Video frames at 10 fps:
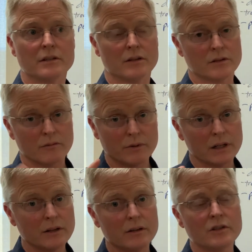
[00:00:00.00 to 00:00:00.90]
There's a
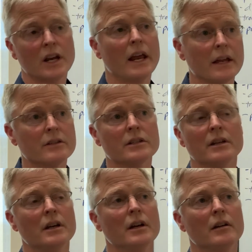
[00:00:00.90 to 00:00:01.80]
really good chance,
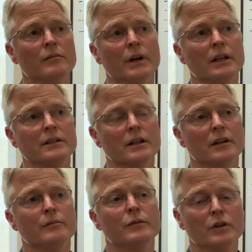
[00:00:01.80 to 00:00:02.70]
but
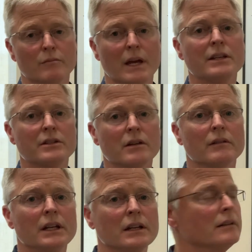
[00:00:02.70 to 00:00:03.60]
you may still
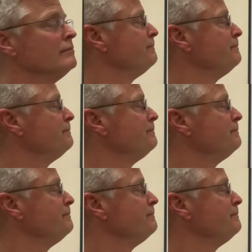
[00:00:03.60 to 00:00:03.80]
need it.